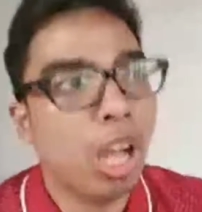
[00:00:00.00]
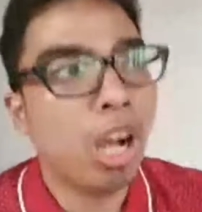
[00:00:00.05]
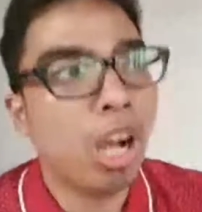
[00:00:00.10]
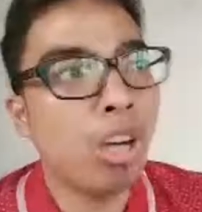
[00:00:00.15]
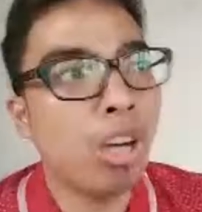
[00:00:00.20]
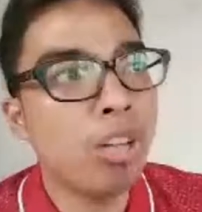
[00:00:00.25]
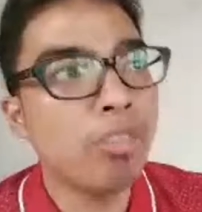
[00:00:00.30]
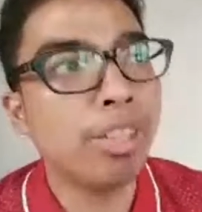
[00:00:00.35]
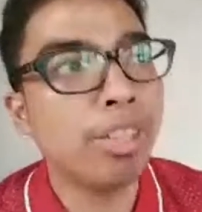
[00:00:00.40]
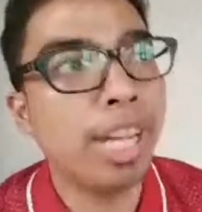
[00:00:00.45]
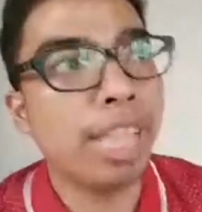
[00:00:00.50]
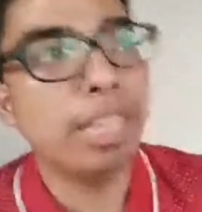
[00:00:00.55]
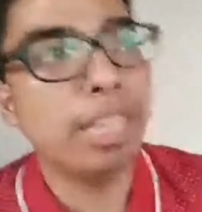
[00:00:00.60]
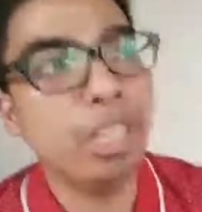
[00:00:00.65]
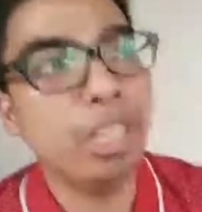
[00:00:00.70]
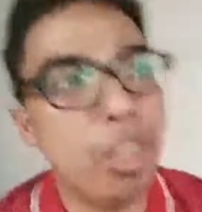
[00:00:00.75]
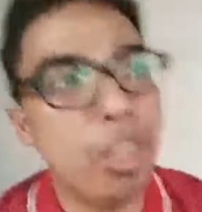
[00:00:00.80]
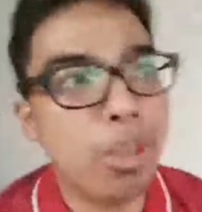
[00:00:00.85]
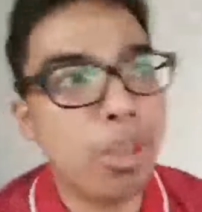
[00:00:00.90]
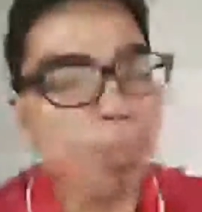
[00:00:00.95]
Over at
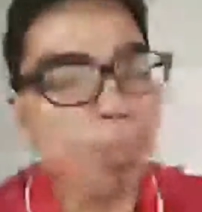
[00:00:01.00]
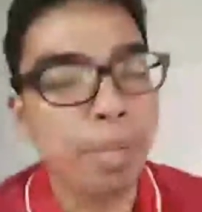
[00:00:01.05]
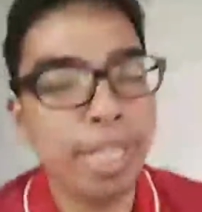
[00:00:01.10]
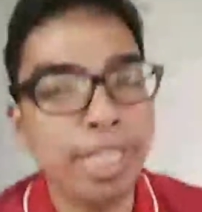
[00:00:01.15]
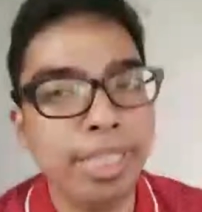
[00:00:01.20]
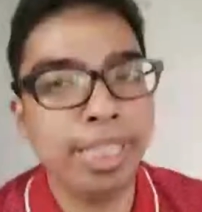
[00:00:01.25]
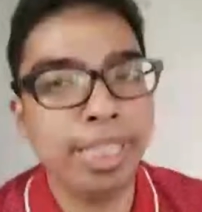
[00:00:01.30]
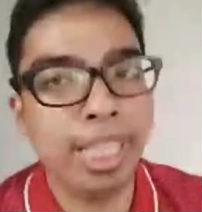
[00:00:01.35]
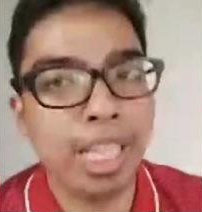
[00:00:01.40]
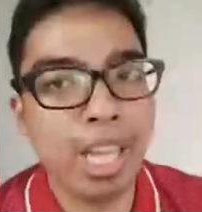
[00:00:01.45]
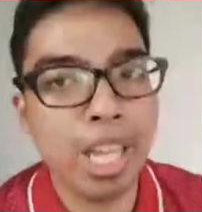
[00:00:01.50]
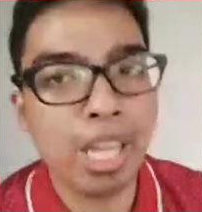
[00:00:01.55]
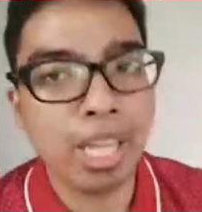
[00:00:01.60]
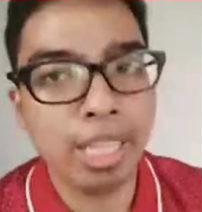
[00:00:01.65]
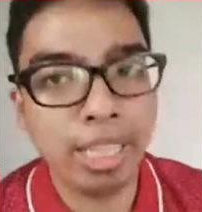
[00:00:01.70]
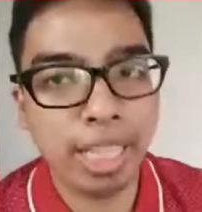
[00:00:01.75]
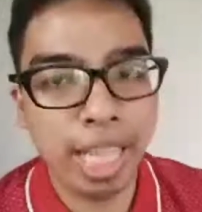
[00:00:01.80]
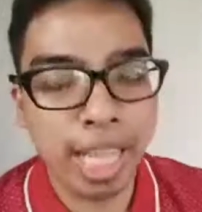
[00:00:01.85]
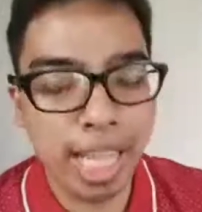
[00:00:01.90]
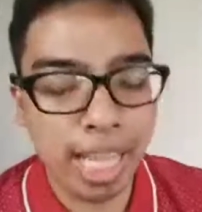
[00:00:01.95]
Lithuania,
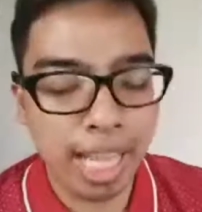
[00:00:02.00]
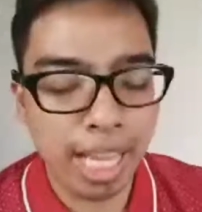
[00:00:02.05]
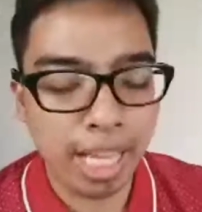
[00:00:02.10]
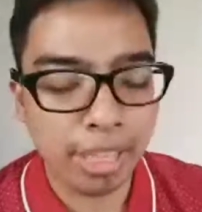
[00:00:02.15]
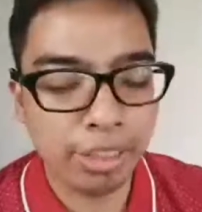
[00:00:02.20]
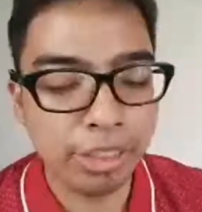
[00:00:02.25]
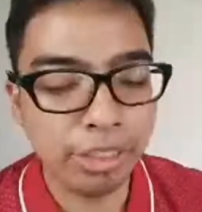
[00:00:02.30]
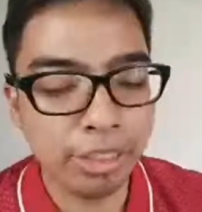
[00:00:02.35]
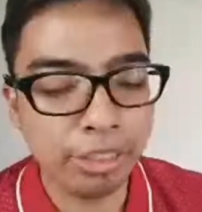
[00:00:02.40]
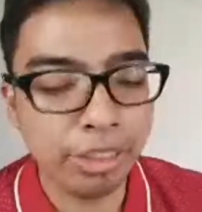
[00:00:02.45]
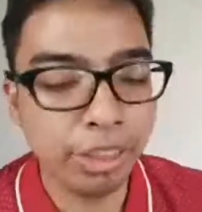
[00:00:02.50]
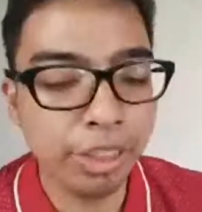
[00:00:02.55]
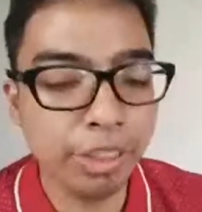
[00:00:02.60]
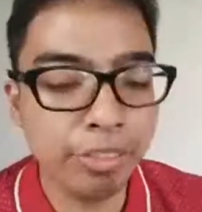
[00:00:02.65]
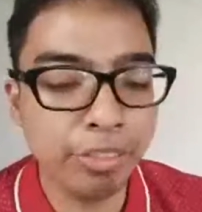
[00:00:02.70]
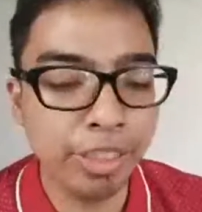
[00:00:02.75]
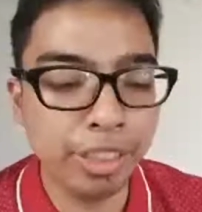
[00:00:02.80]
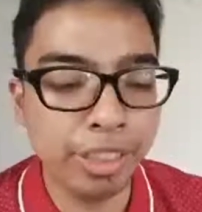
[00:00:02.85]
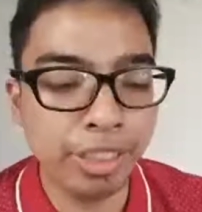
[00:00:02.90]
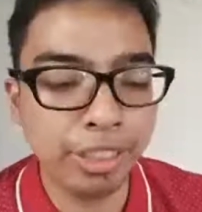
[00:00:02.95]

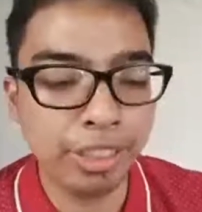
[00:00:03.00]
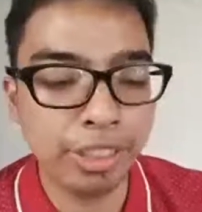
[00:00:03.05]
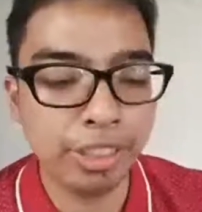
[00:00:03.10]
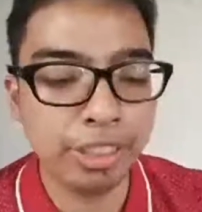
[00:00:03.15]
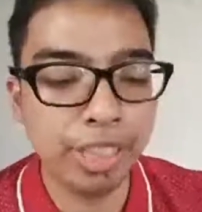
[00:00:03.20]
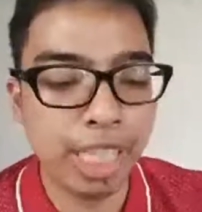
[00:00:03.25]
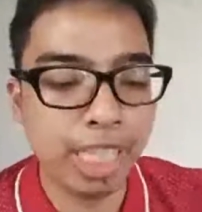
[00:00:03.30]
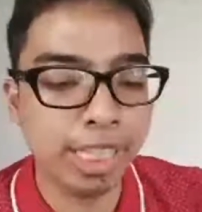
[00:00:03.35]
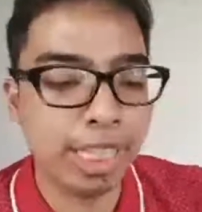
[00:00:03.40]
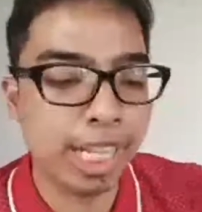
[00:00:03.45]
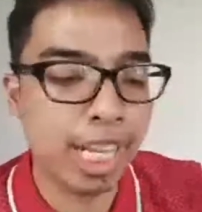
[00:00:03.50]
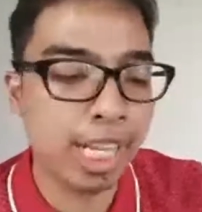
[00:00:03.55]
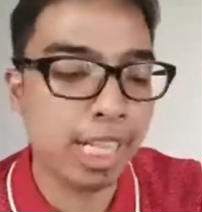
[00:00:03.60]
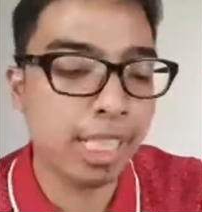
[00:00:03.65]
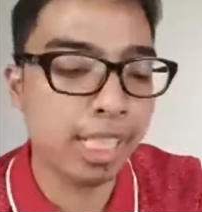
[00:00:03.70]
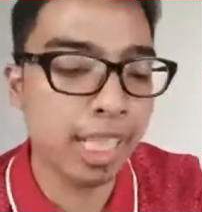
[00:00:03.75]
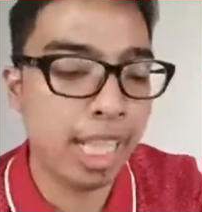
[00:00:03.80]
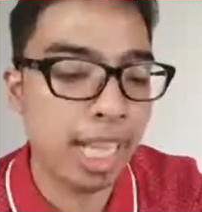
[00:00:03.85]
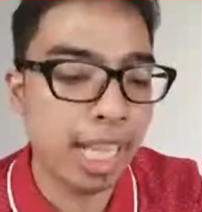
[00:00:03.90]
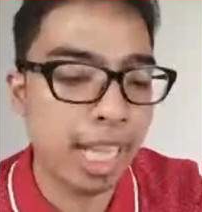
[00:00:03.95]
Eurovisios
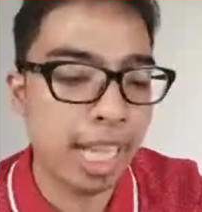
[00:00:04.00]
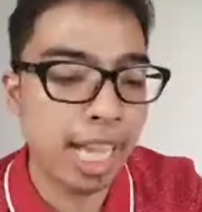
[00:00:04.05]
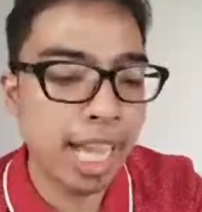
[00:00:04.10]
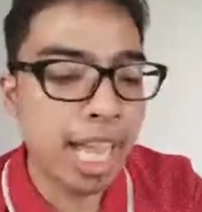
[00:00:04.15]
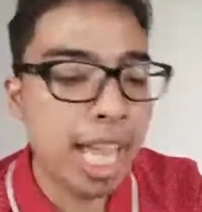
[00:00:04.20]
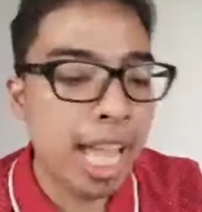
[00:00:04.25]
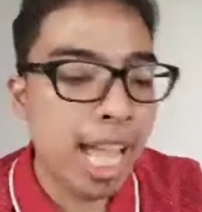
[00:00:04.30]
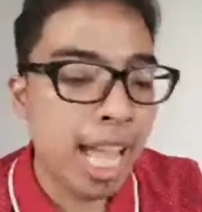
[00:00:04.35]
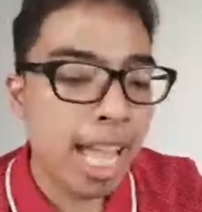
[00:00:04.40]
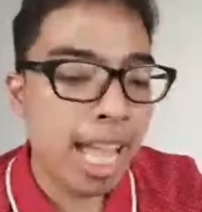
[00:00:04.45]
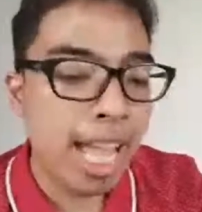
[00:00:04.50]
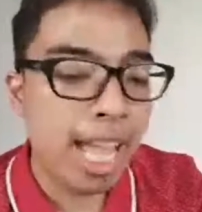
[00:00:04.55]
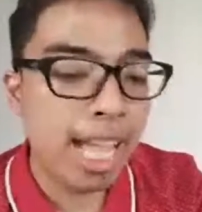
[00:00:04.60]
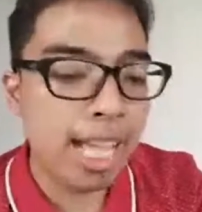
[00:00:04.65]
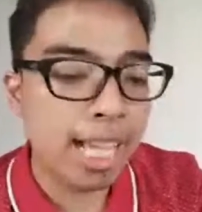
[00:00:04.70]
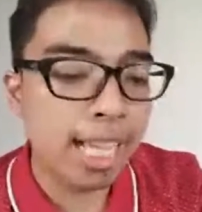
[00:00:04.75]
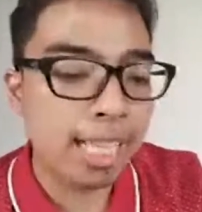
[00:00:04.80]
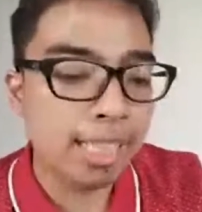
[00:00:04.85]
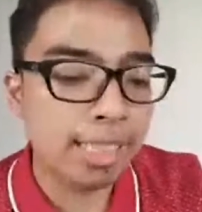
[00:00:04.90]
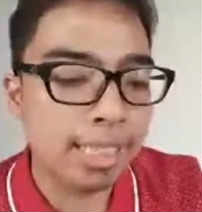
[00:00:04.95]
Atranka
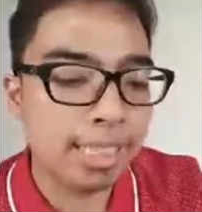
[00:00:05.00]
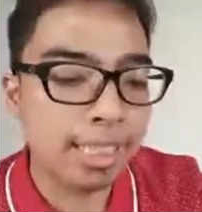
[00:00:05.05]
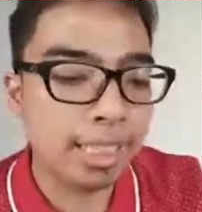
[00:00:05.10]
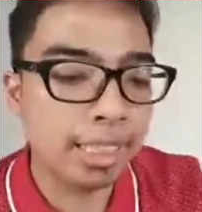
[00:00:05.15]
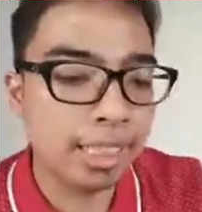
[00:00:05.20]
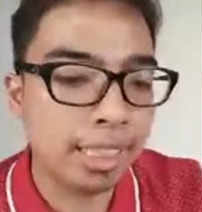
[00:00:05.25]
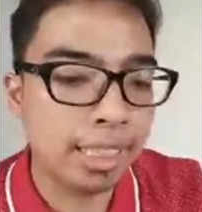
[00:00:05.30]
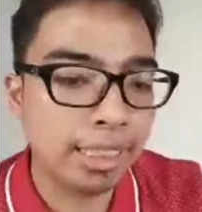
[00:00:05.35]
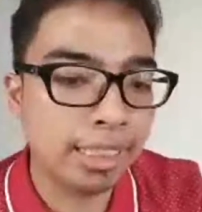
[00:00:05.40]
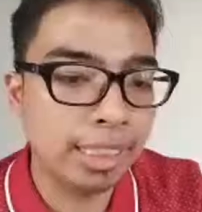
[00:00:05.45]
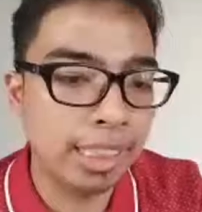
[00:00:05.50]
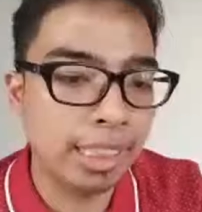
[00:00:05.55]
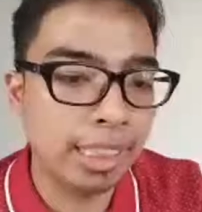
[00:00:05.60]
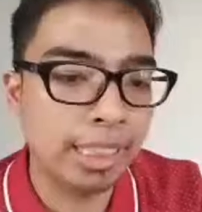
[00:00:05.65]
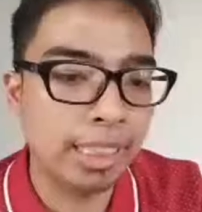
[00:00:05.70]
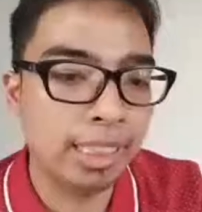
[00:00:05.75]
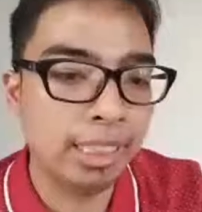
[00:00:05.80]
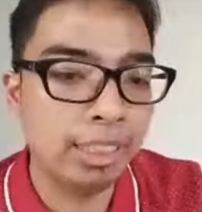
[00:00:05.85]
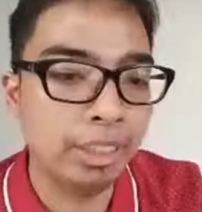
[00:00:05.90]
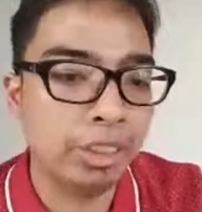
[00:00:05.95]
has
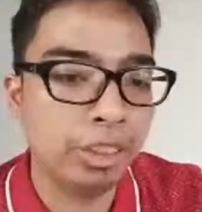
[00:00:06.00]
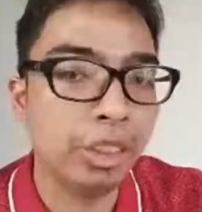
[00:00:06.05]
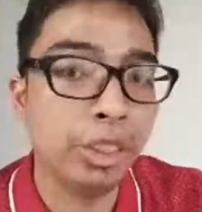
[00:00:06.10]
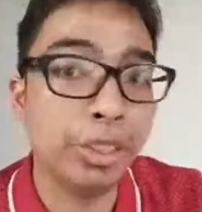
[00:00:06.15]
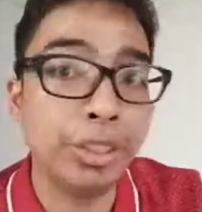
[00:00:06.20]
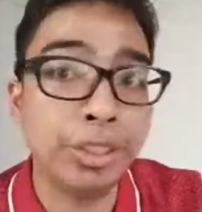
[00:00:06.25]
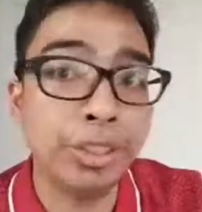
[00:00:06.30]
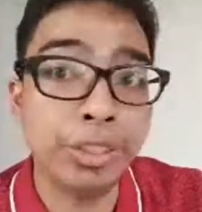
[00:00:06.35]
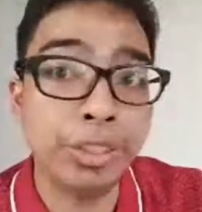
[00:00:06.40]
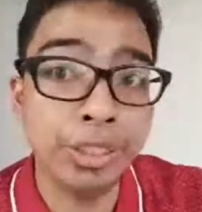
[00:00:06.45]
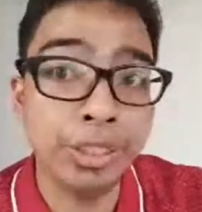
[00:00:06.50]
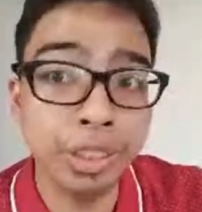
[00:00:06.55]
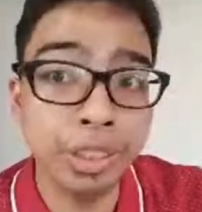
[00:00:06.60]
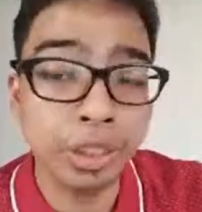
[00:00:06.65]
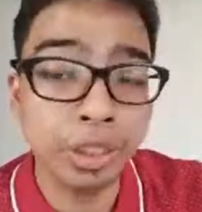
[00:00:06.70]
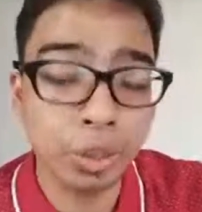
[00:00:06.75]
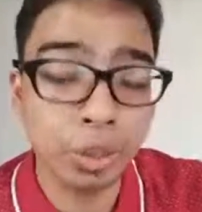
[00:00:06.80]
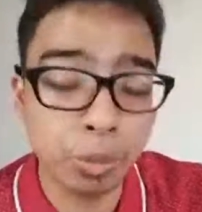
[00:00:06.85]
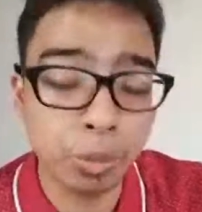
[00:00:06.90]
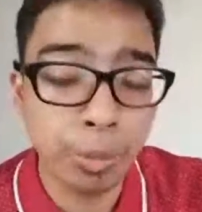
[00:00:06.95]
seen
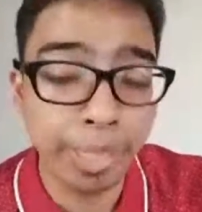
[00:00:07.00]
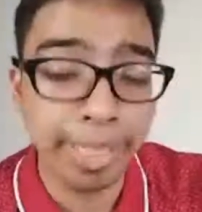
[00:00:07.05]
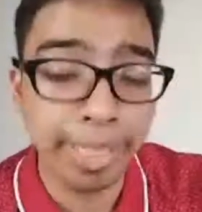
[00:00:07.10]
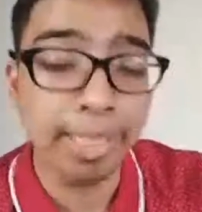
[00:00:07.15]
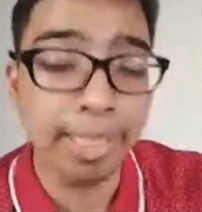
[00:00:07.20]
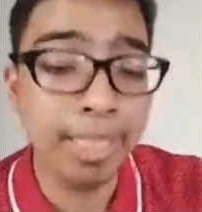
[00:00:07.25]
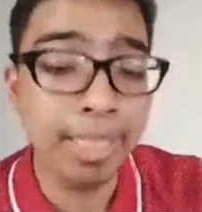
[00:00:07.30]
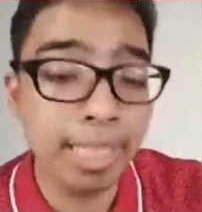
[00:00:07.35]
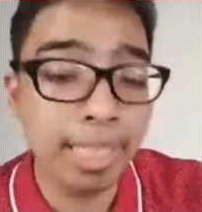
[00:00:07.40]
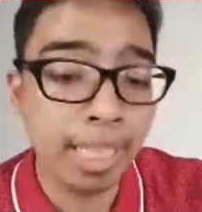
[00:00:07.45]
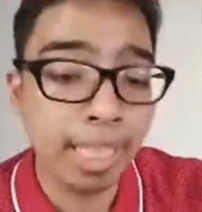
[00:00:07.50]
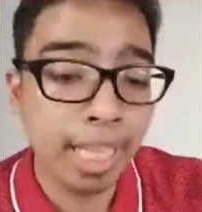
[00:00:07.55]
Jurius win